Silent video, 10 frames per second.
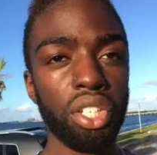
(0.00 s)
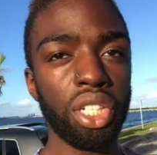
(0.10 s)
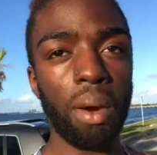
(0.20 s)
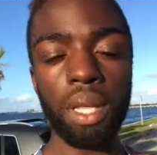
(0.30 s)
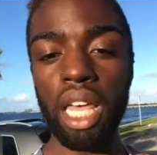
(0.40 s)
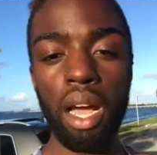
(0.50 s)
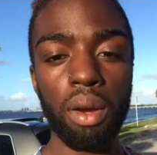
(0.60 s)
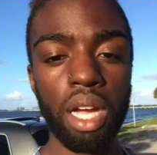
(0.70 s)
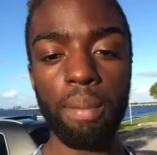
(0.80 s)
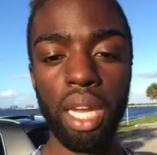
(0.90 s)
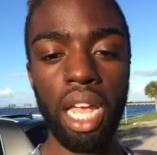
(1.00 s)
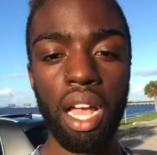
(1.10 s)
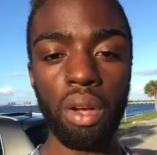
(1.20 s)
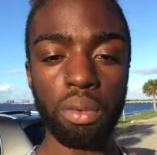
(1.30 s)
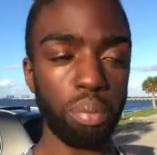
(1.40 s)
without coming
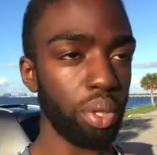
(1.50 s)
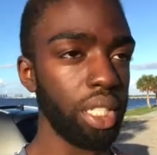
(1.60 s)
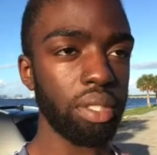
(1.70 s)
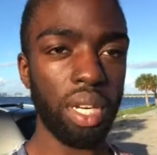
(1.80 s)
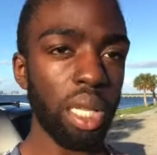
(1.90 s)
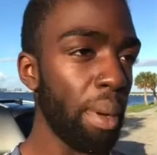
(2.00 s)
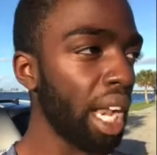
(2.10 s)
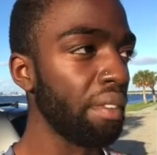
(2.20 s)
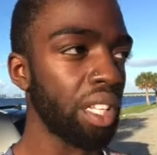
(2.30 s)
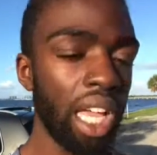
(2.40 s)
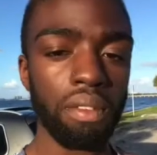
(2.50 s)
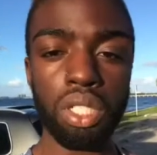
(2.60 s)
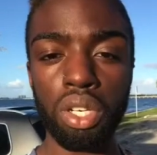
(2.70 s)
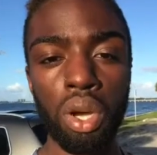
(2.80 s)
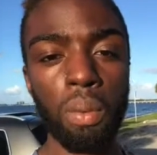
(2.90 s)
out. Pre-screen them out of your life
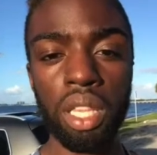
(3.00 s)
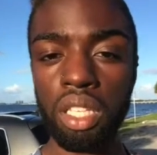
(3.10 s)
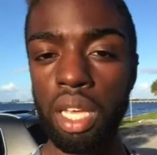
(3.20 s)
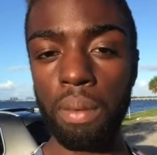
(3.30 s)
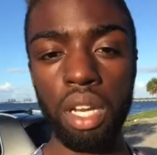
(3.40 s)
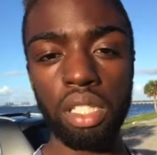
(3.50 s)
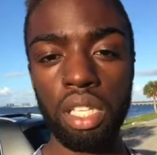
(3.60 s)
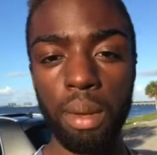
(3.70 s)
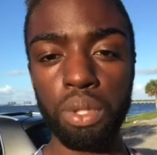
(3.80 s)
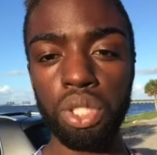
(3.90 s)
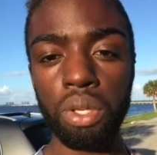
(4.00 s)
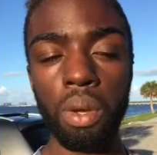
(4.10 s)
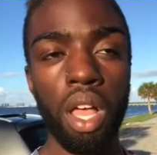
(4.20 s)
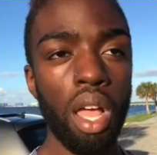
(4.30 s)
to know whether they would accept you.